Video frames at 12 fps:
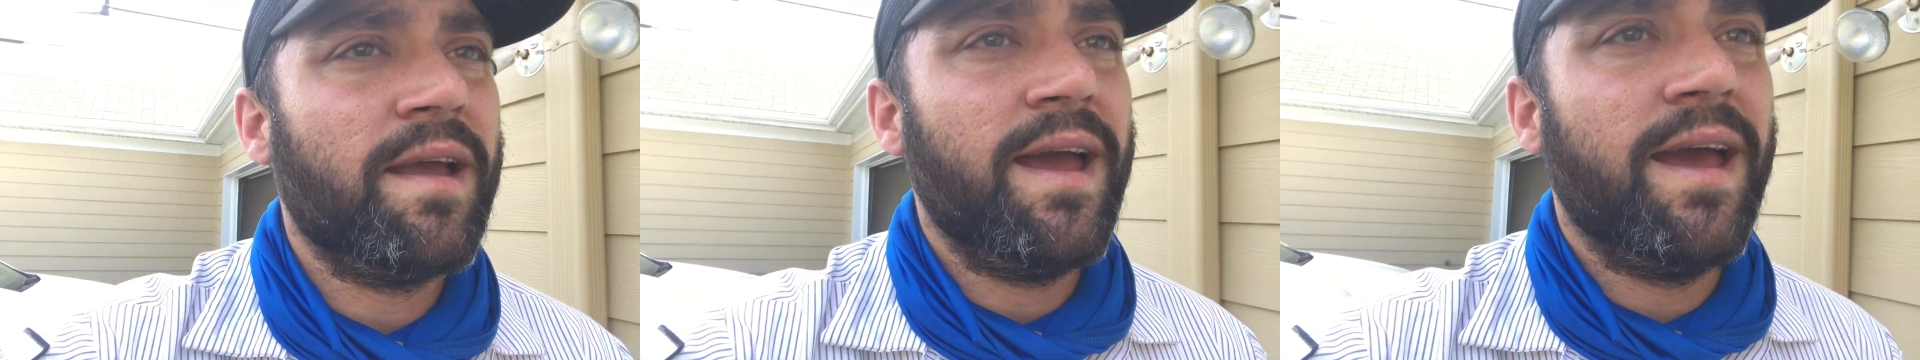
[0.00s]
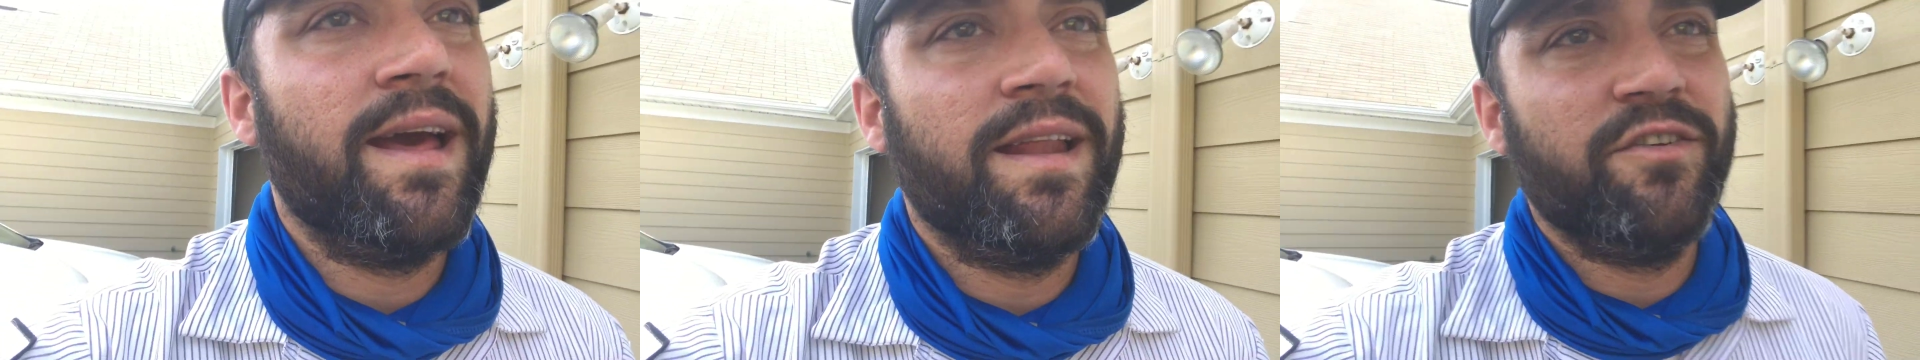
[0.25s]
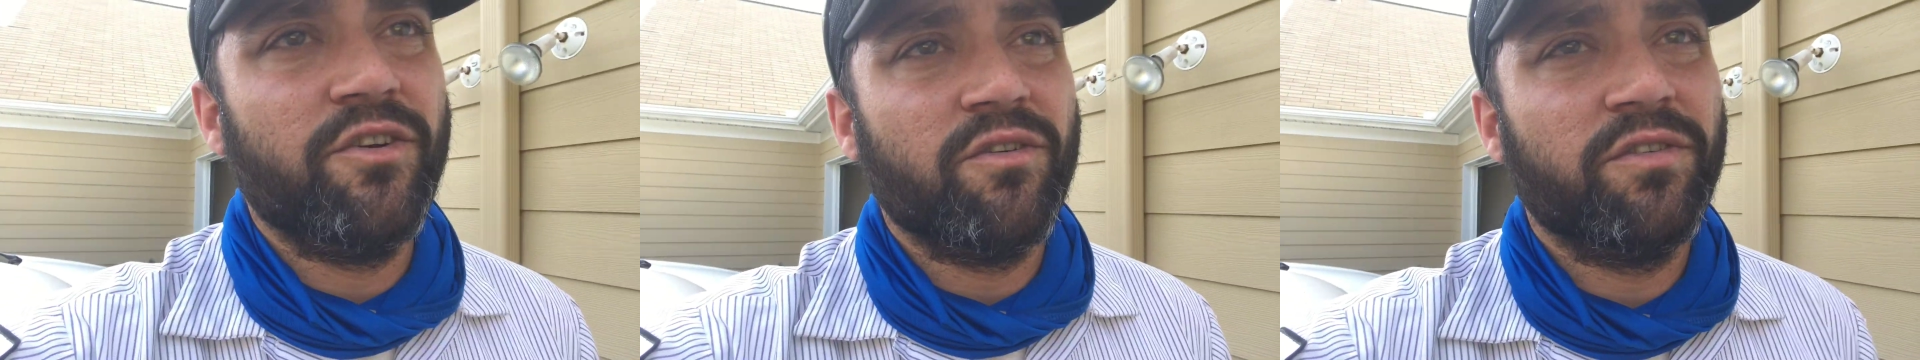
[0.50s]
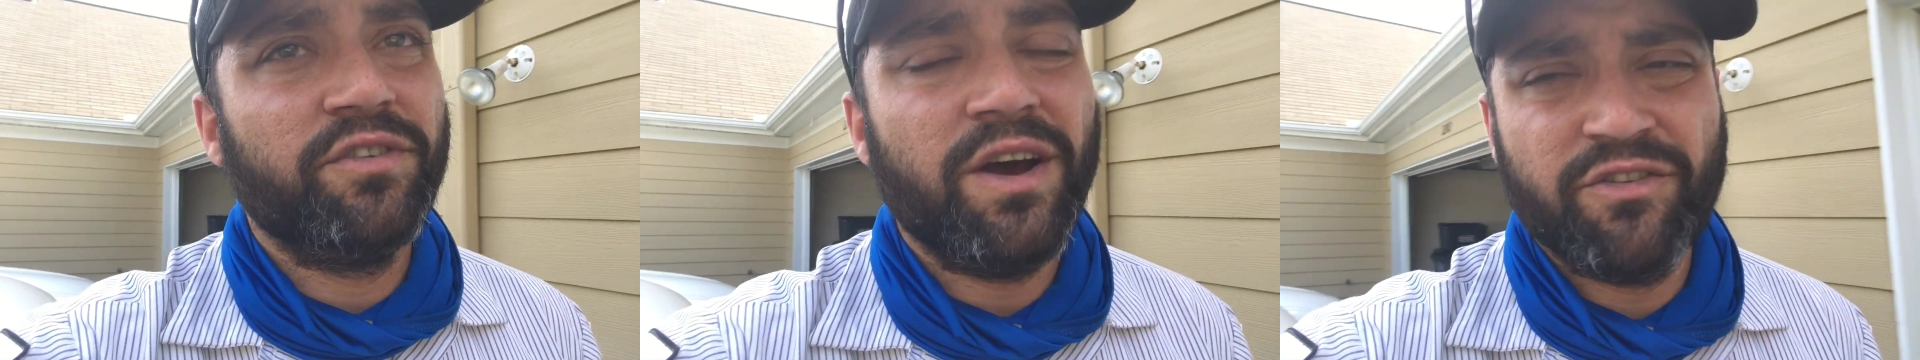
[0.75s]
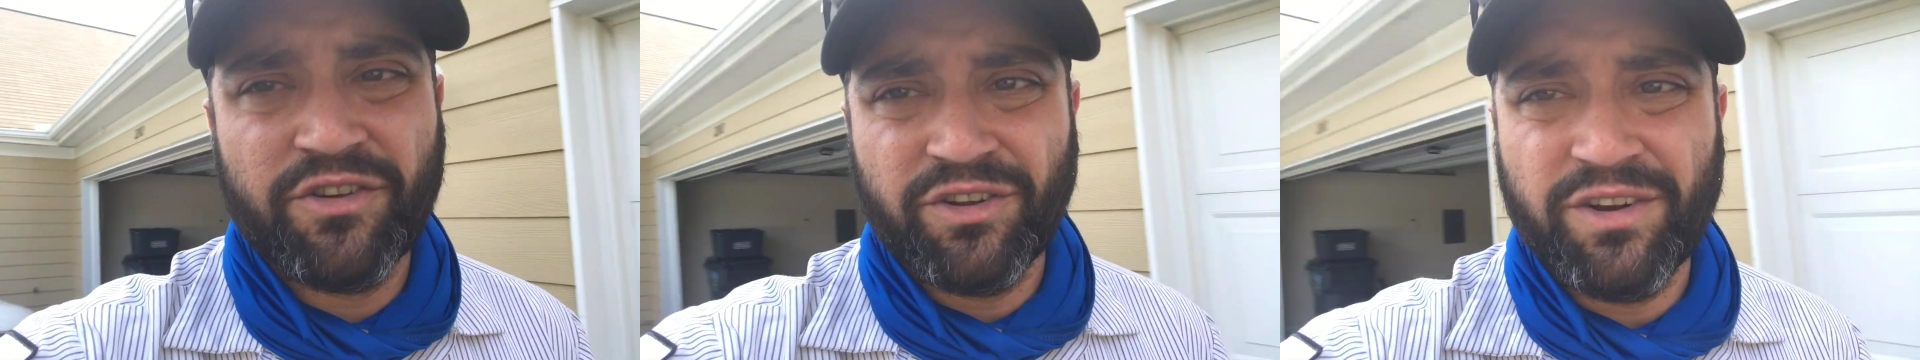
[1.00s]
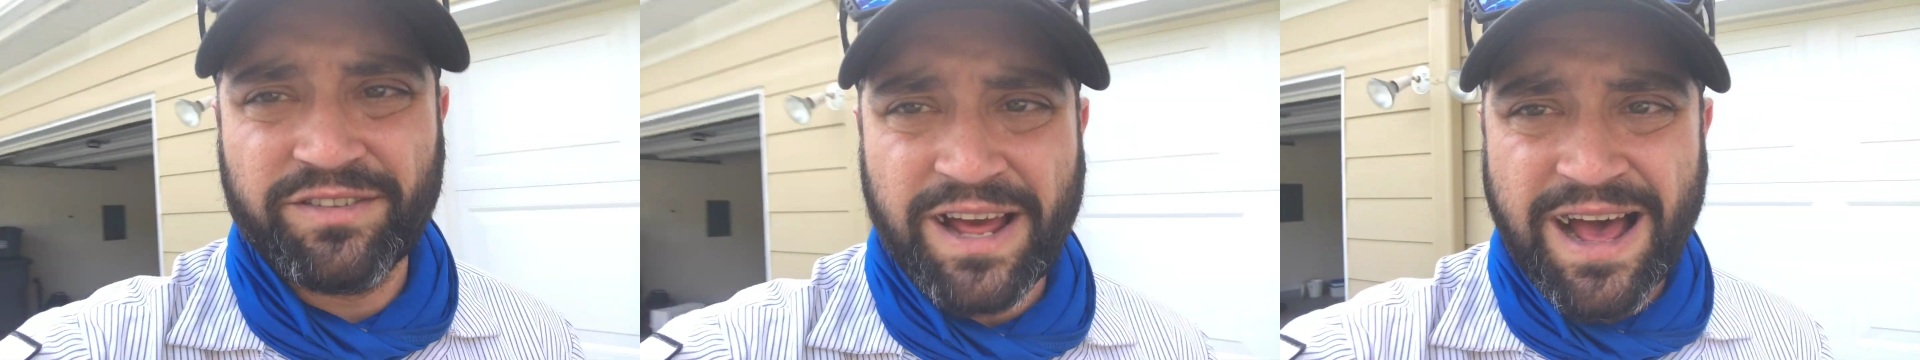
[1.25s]
and your
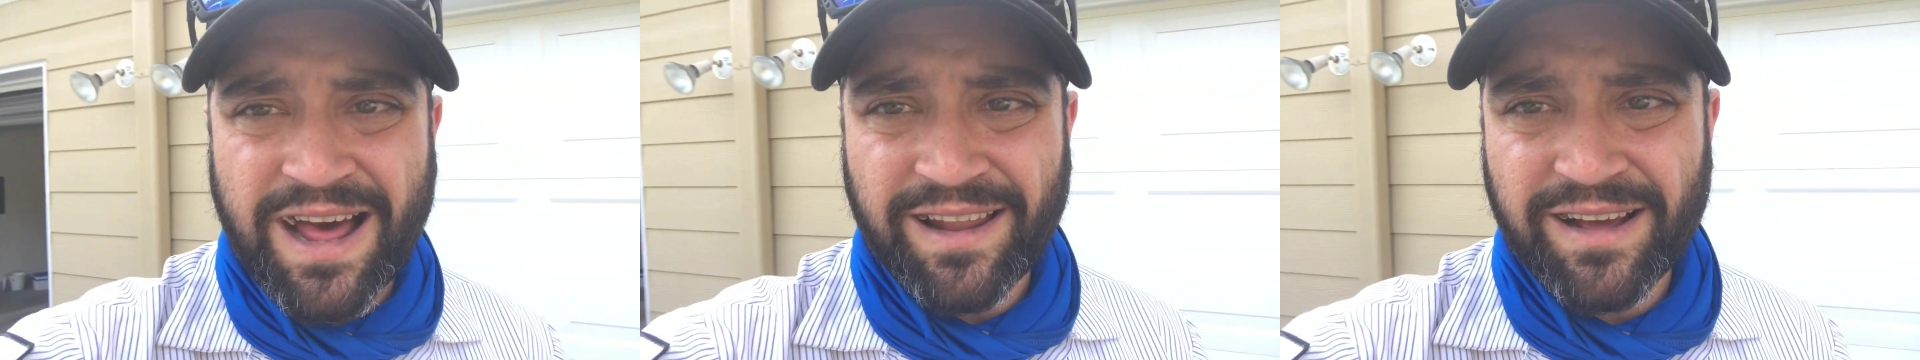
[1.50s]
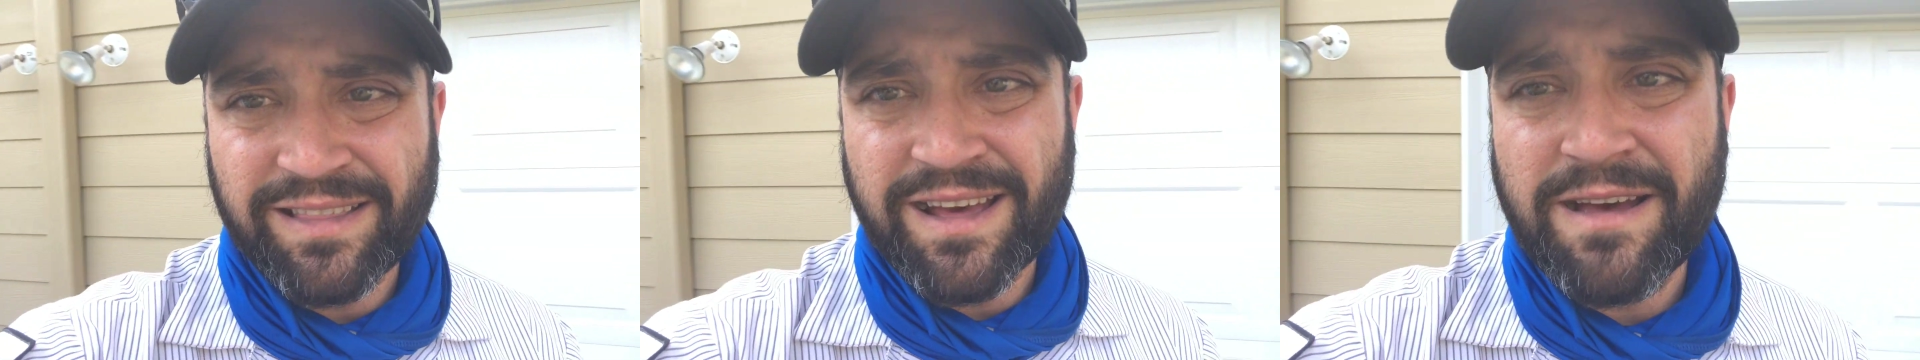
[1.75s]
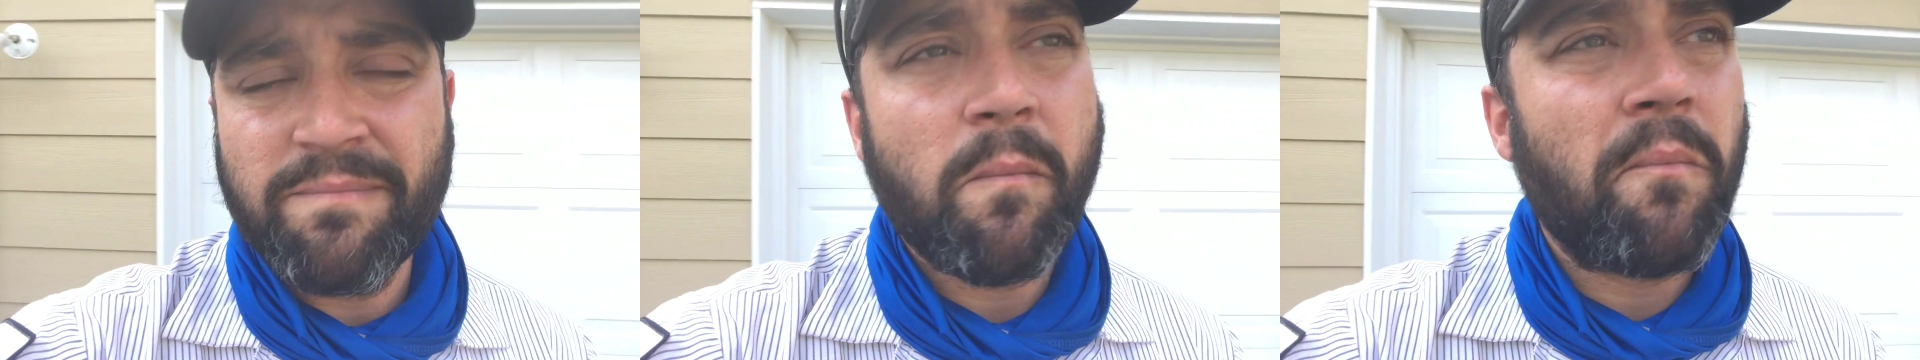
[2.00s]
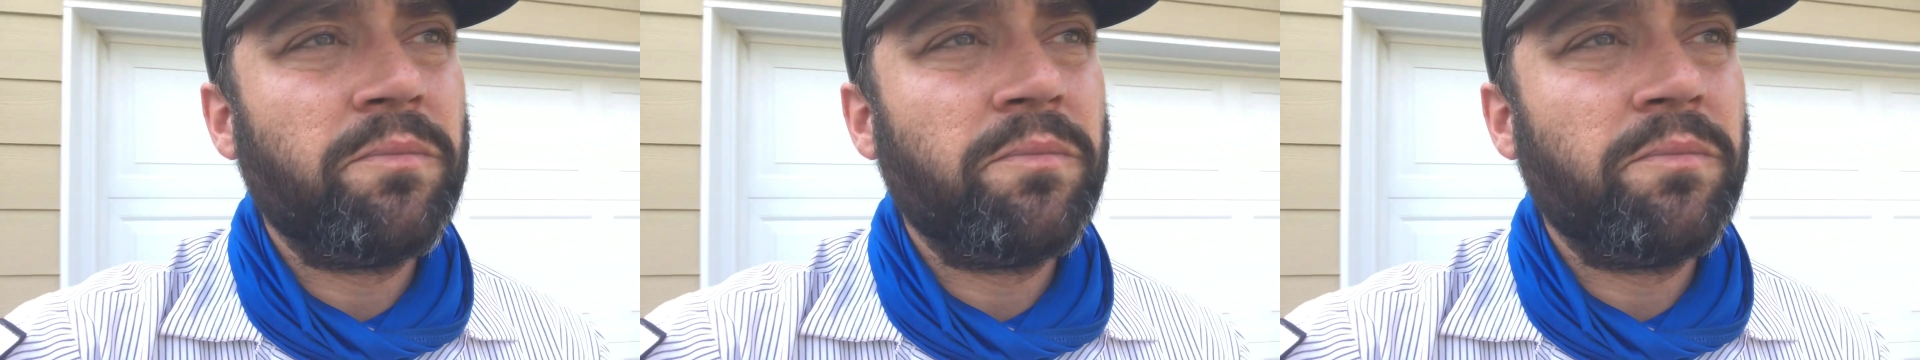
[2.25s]
suction looks high like that,